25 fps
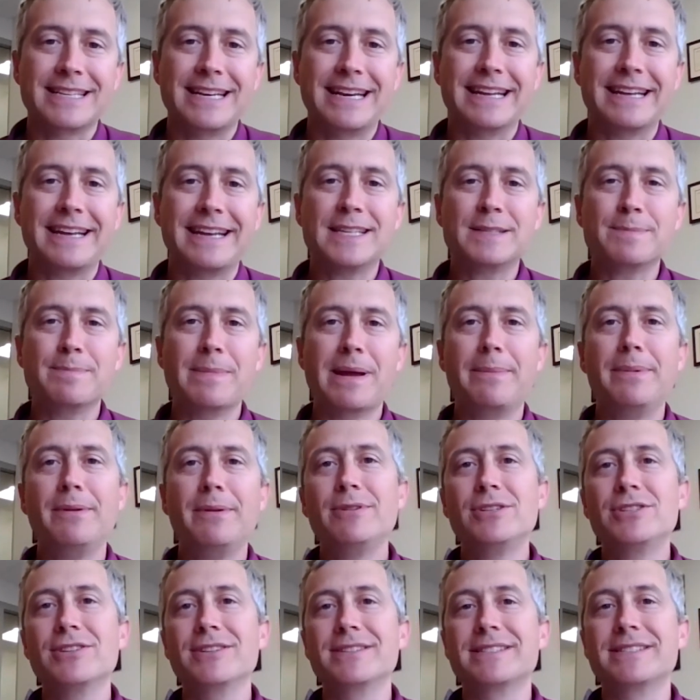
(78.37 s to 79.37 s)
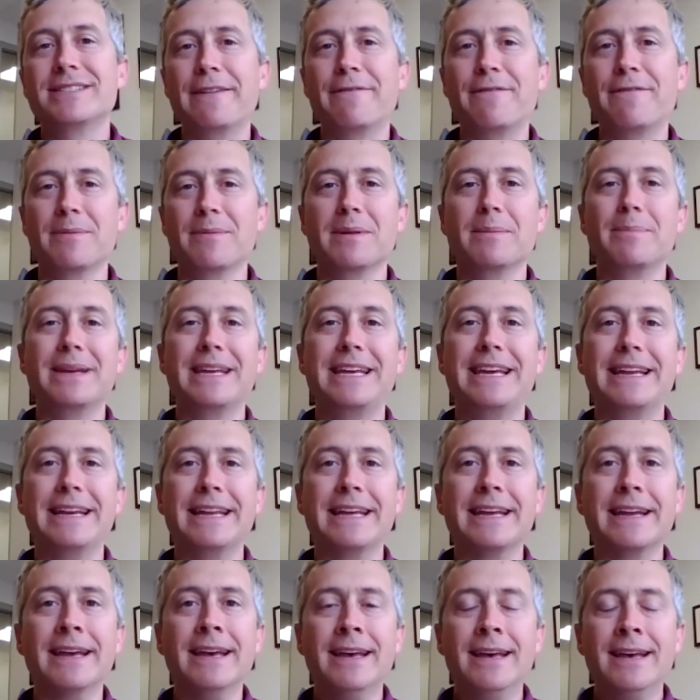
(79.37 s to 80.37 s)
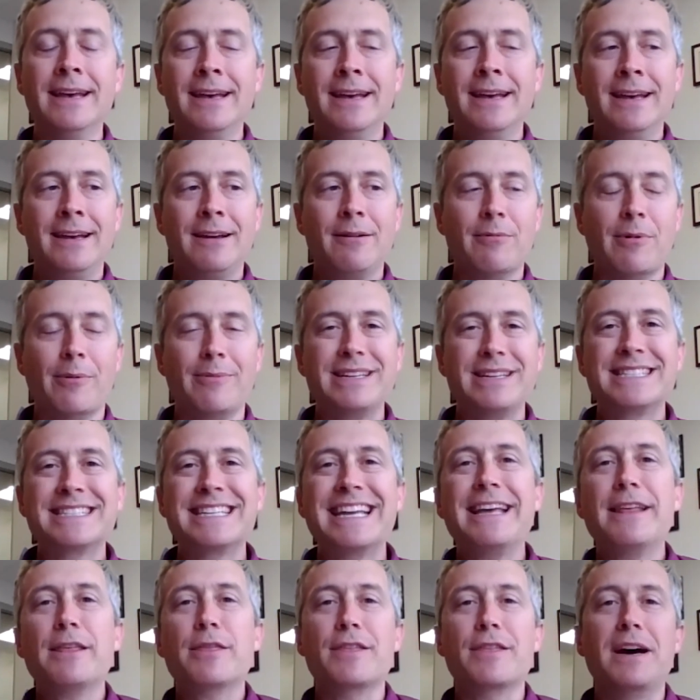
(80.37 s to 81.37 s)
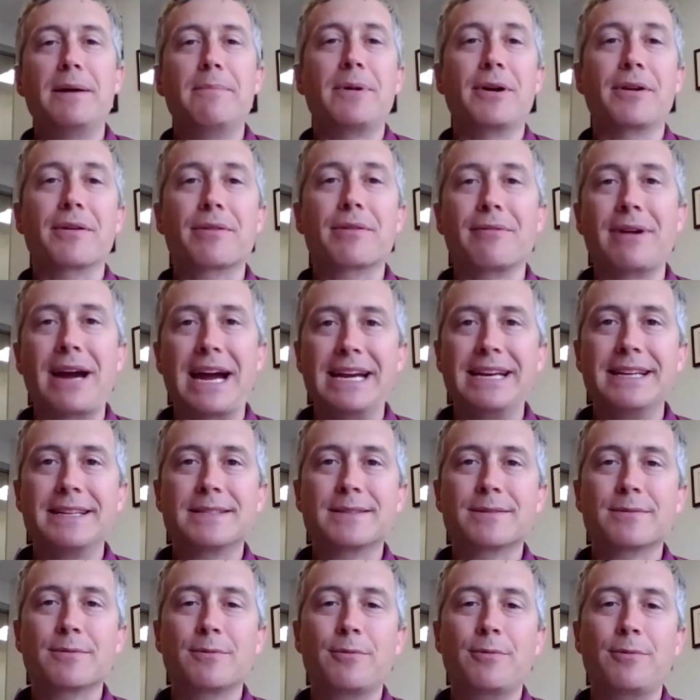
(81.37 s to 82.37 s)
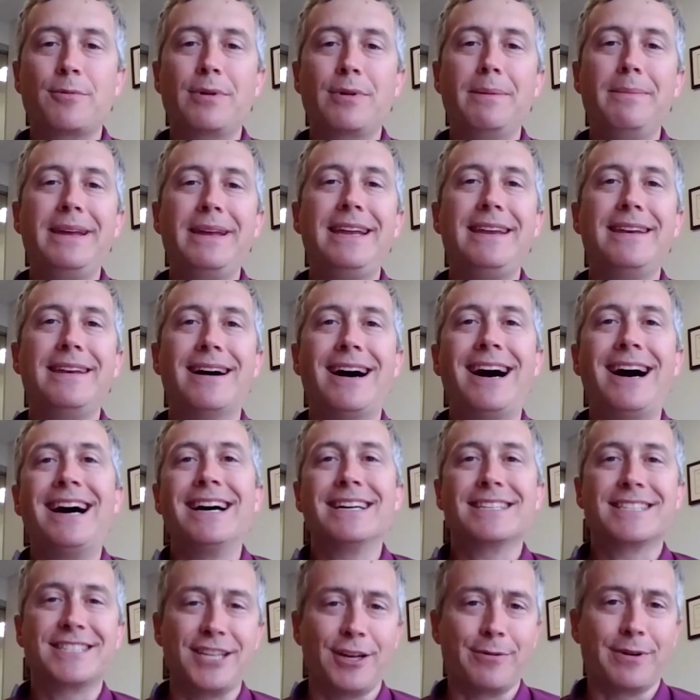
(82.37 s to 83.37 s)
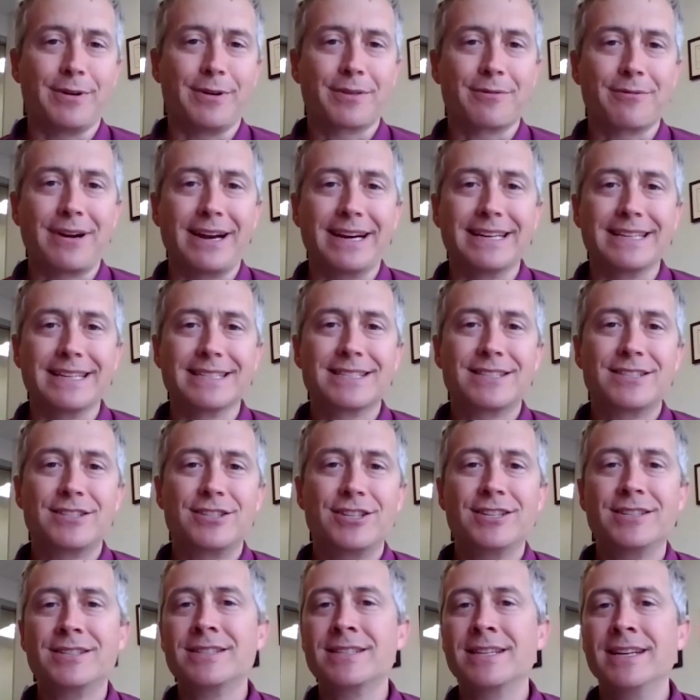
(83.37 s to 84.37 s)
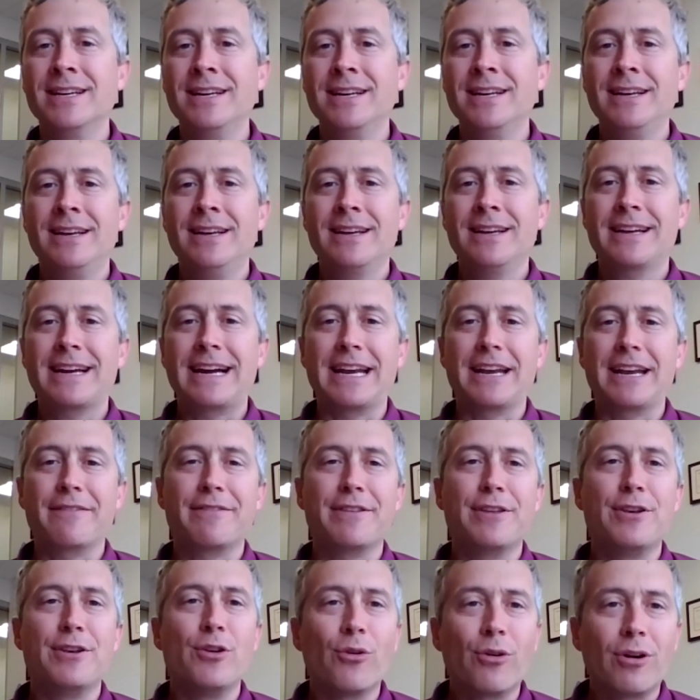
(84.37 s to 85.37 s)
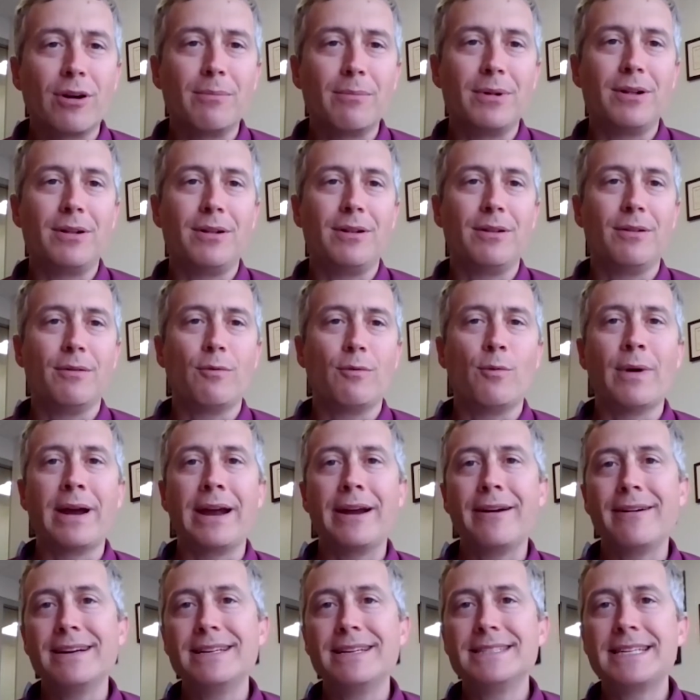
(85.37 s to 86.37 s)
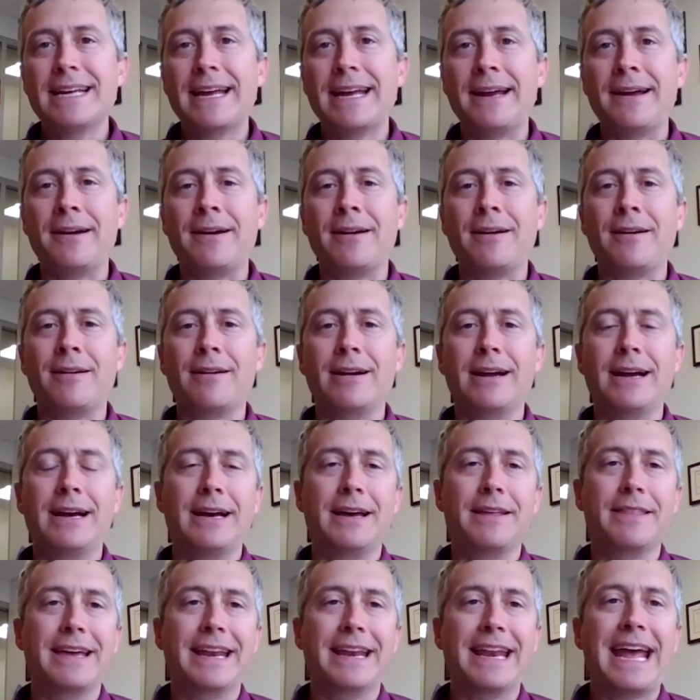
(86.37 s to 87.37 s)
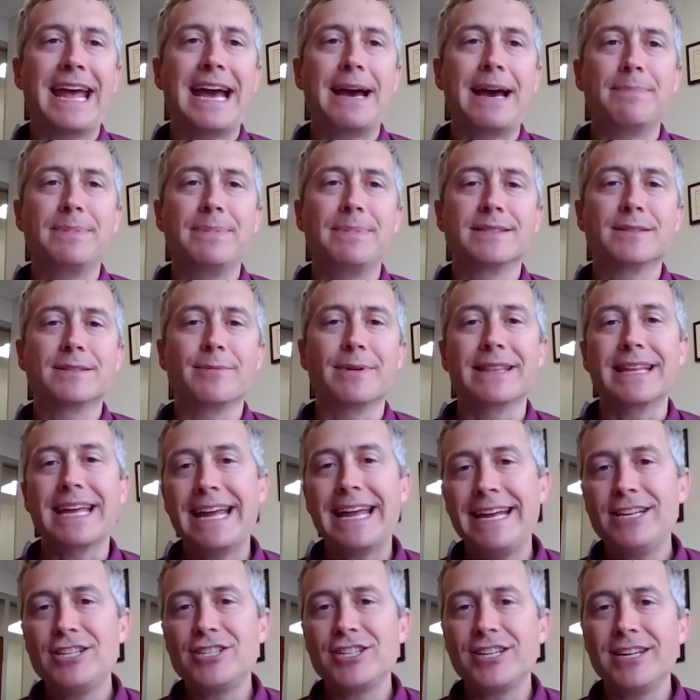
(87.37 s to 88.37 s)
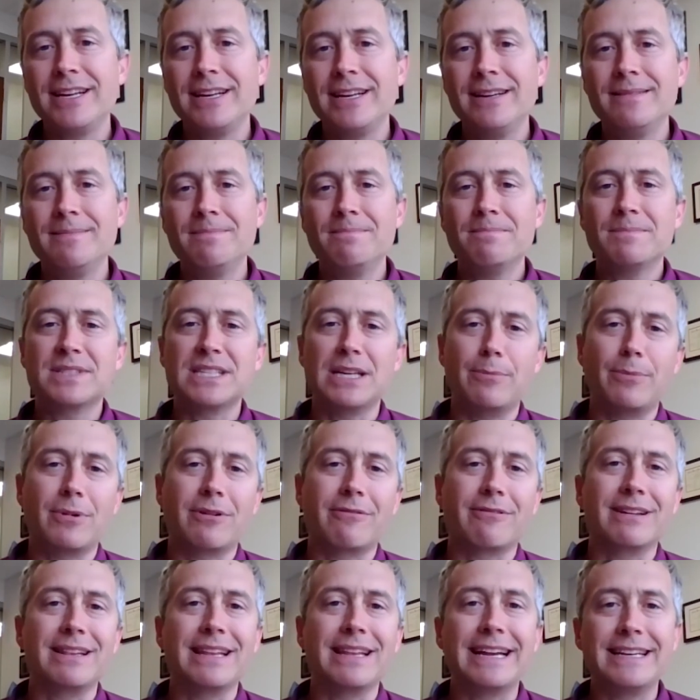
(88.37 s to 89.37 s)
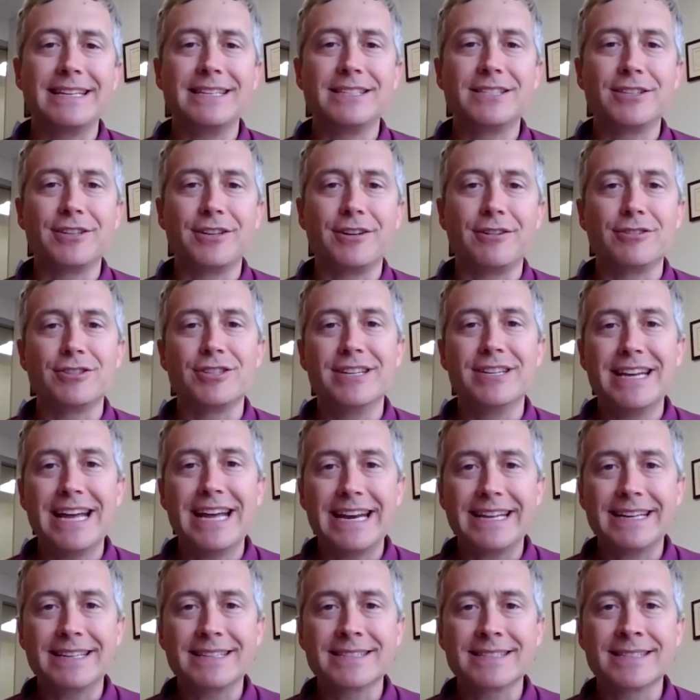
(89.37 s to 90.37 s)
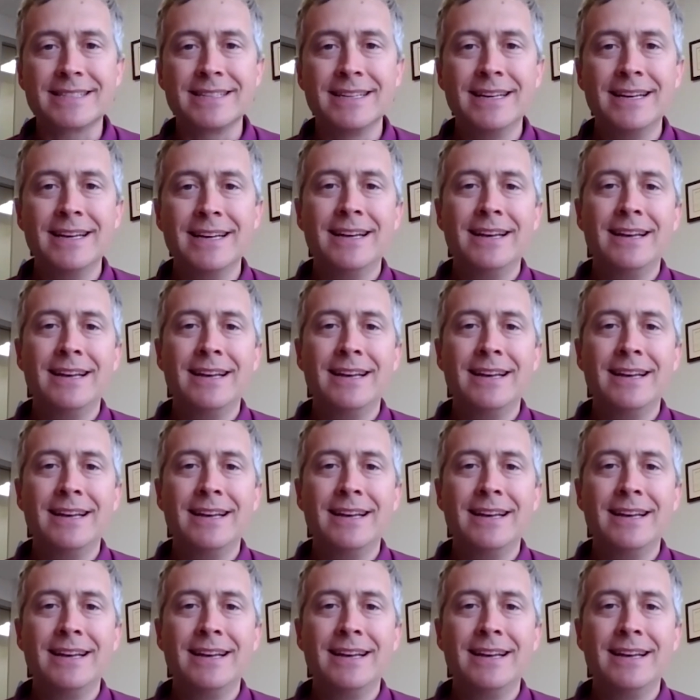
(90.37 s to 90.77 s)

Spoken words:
And I guess maybe we should say from the beginning, when we say thumb arthritis, we mean osteoarthritis, just kind of the normal wear and tear that happens with aging, somewhat related to your genetics,